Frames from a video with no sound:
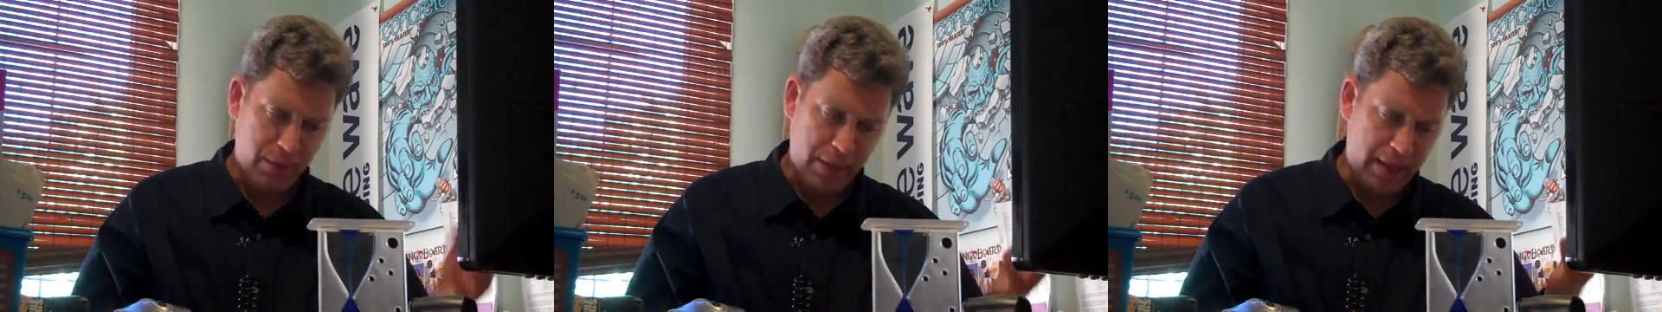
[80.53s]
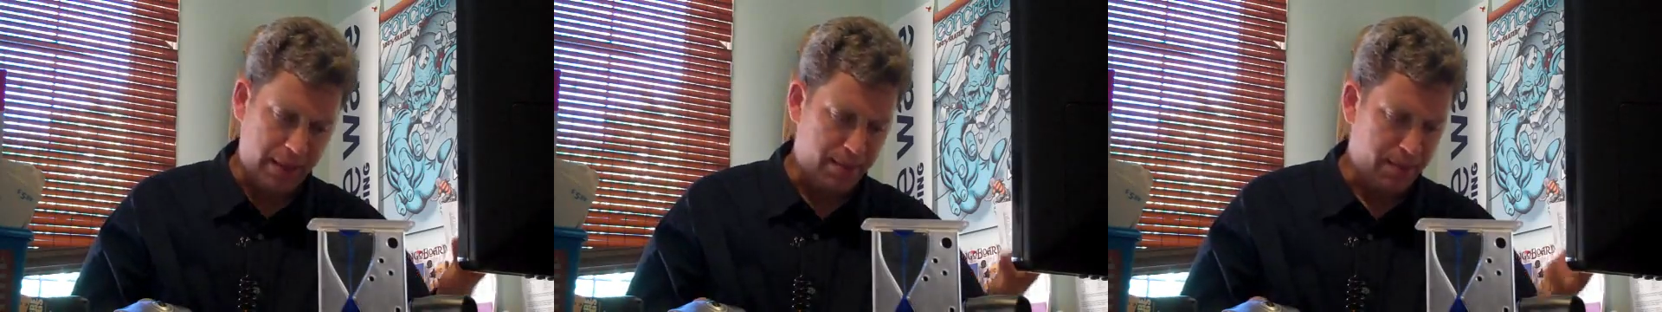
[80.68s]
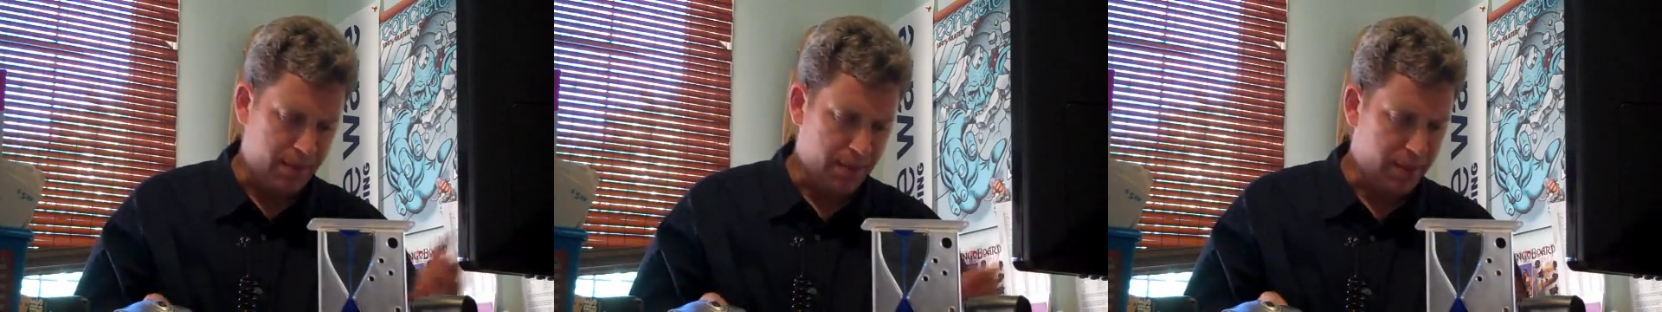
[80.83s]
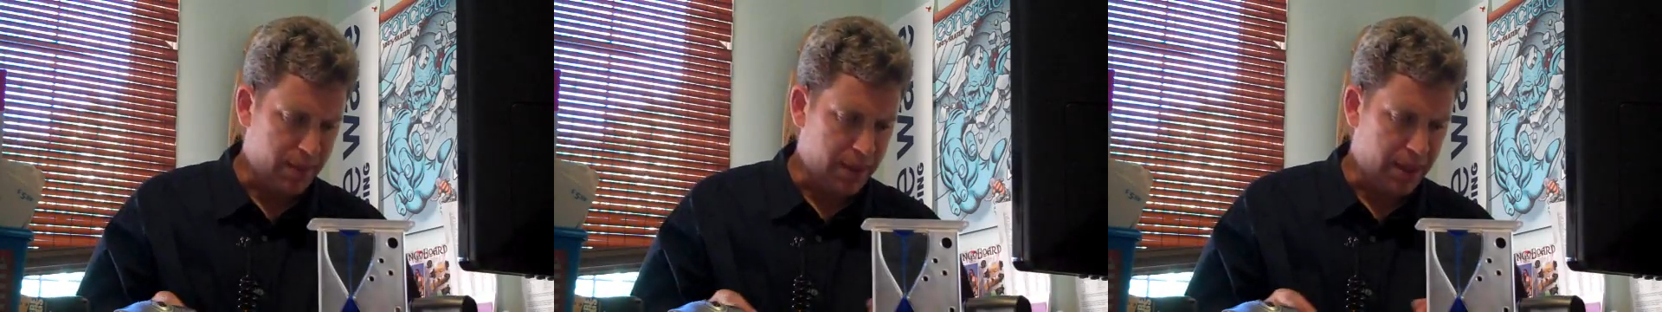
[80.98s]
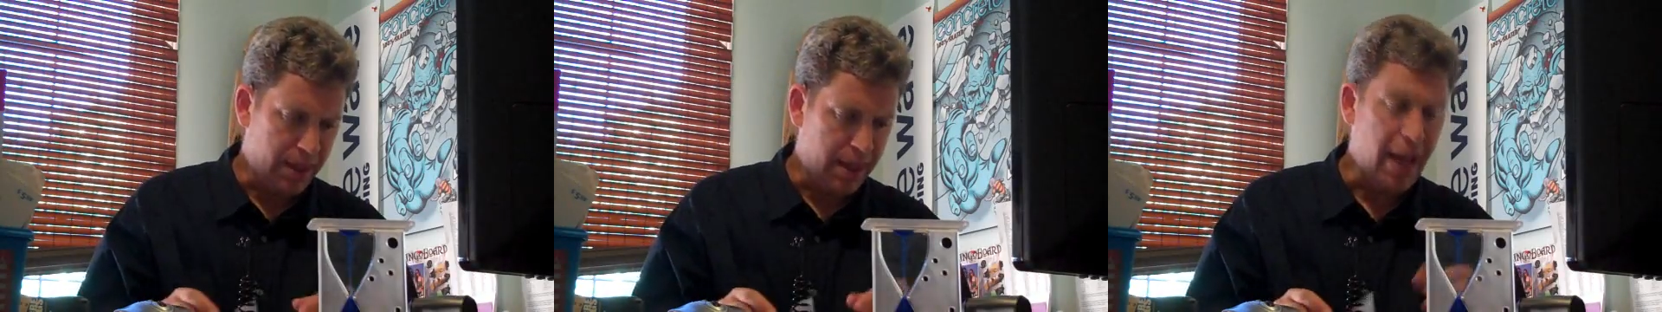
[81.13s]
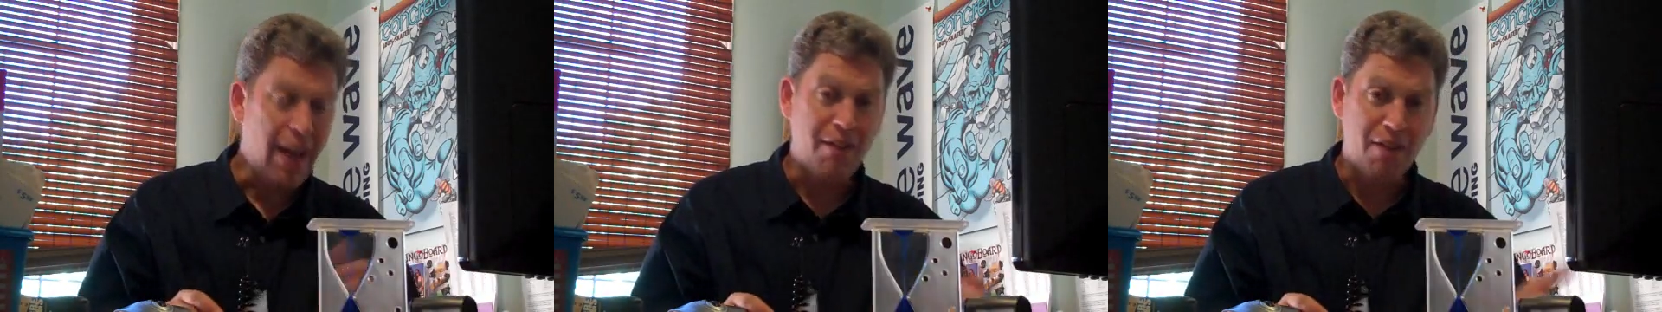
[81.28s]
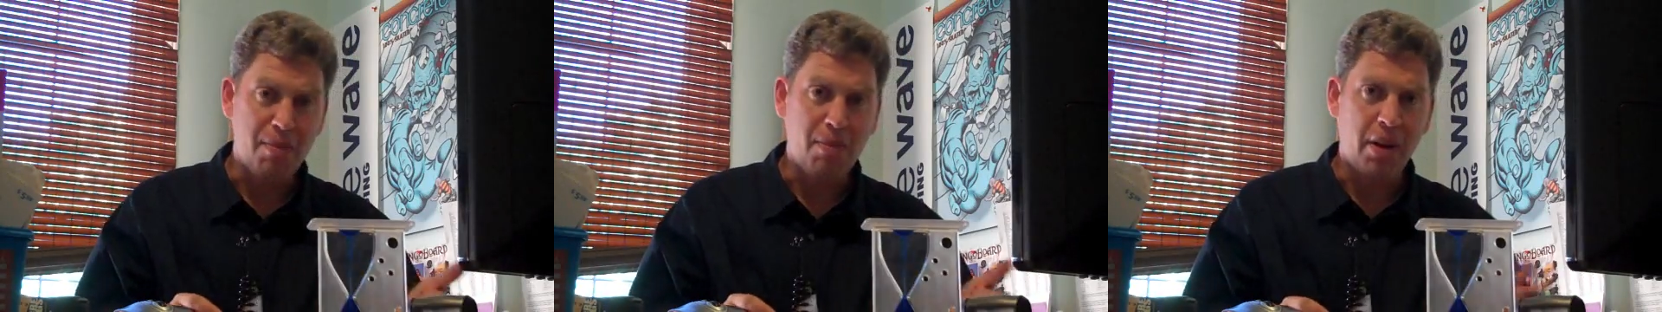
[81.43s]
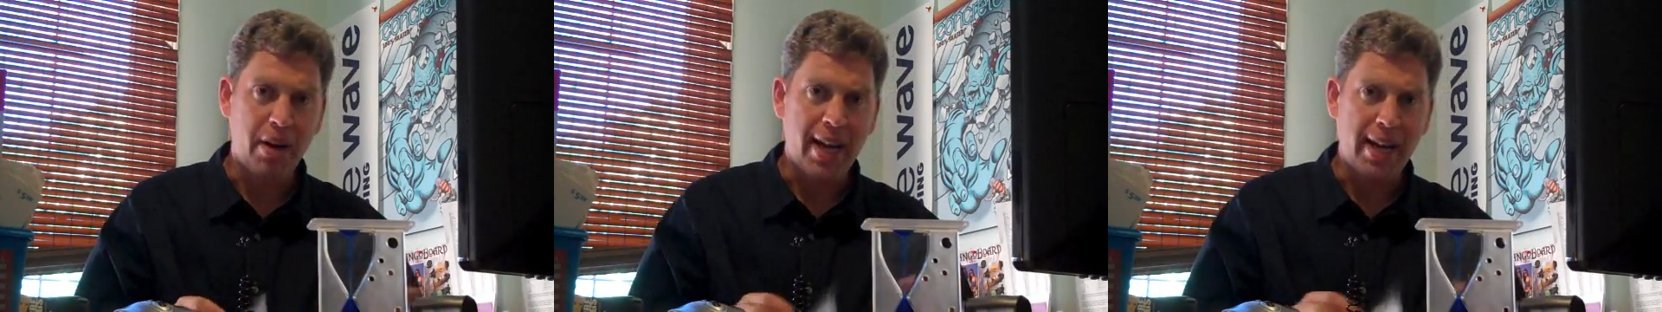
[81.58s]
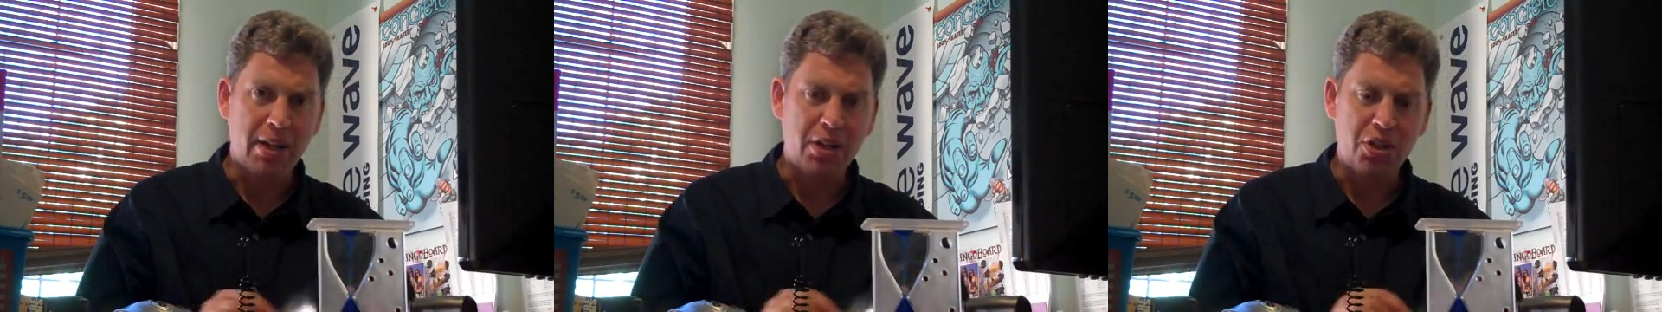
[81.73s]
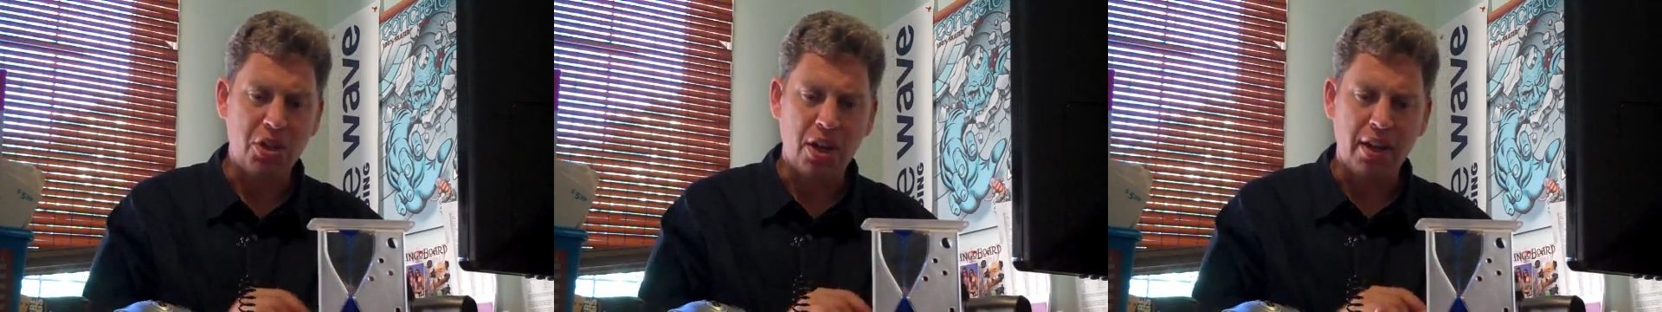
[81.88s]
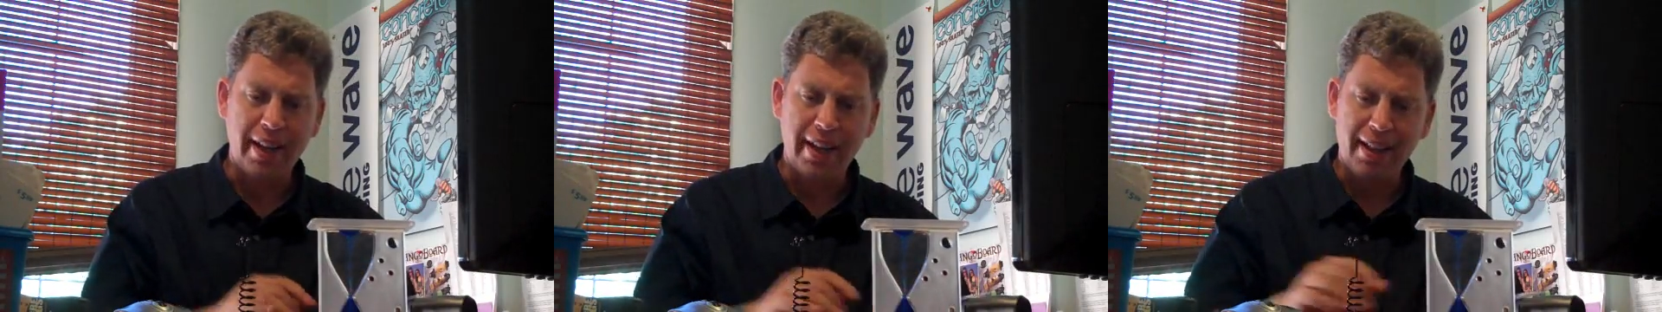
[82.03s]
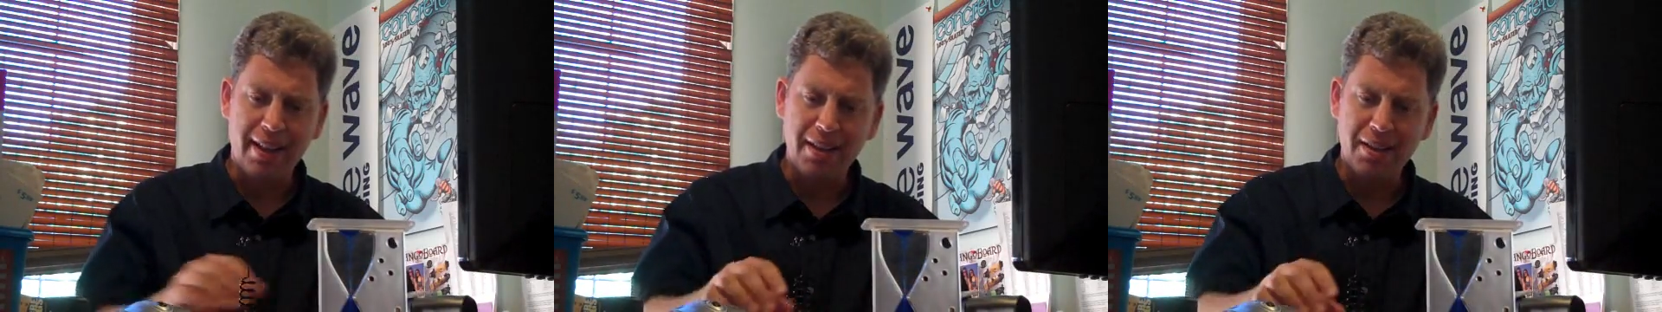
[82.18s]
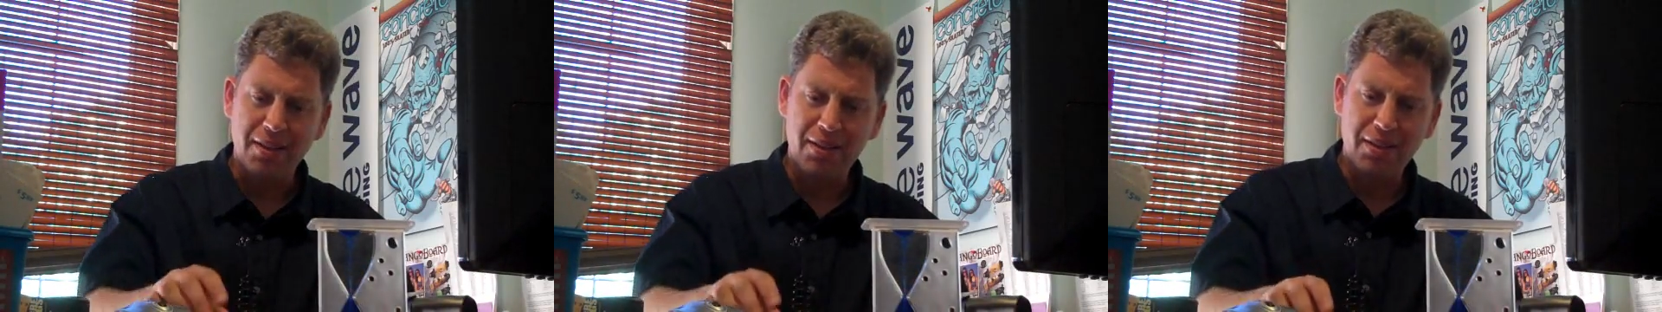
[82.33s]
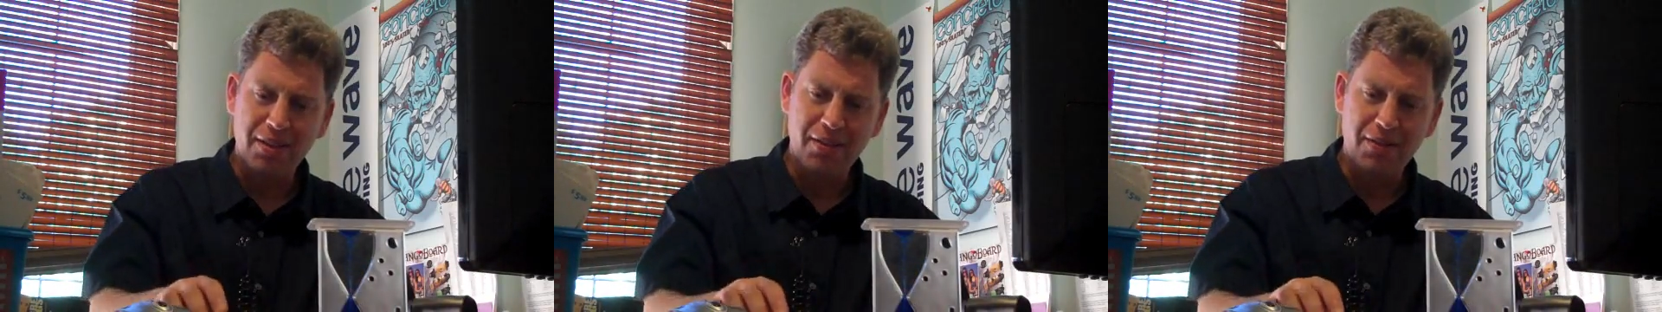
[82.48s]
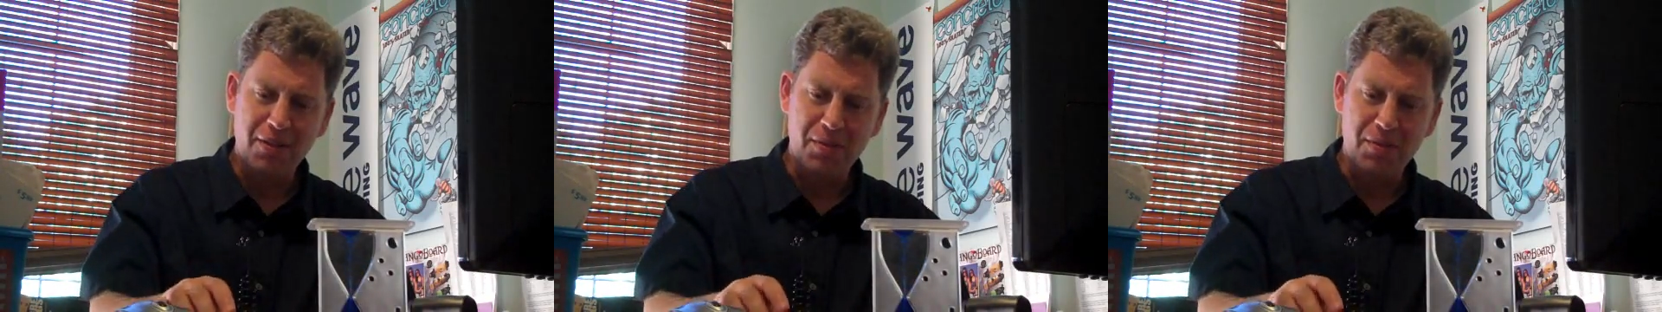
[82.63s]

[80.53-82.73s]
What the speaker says: I mean, everybody had a shot like this